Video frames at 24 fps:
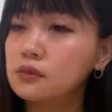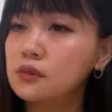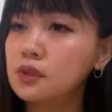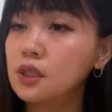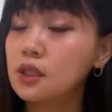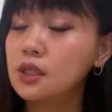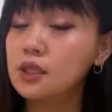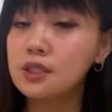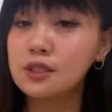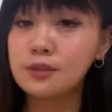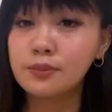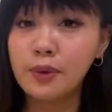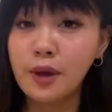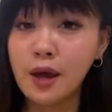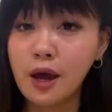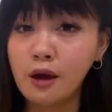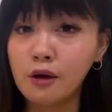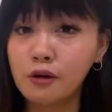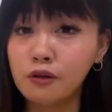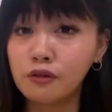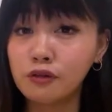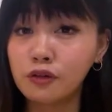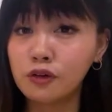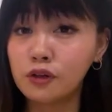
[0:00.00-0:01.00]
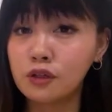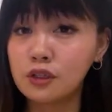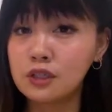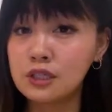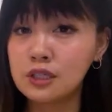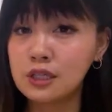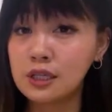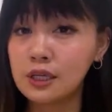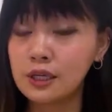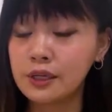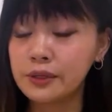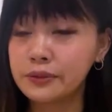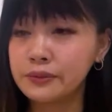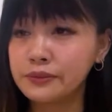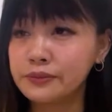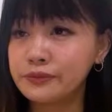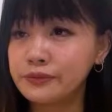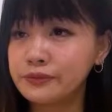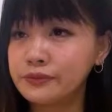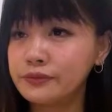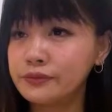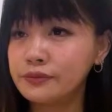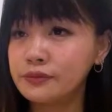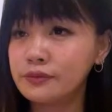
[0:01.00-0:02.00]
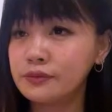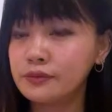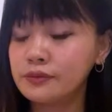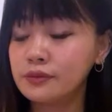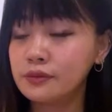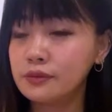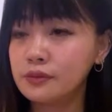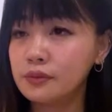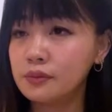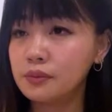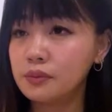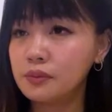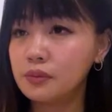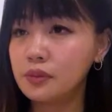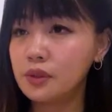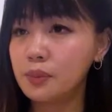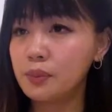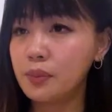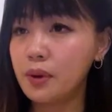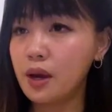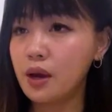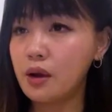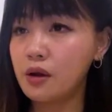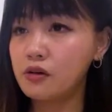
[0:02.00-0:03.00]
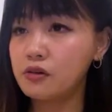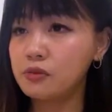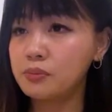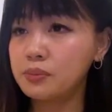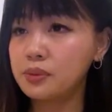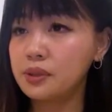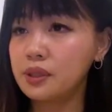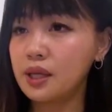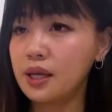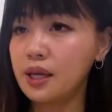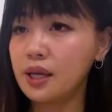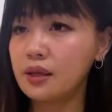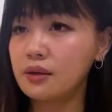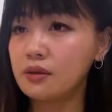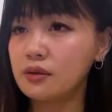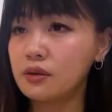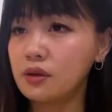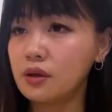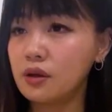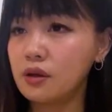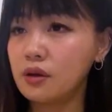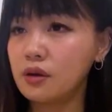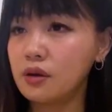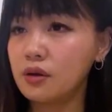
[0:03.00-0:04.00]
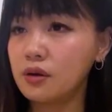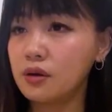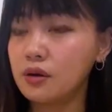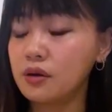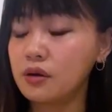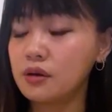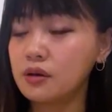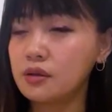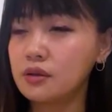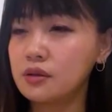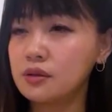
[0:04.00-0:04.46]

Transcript: It's powerful, isn't it? The power of play in theater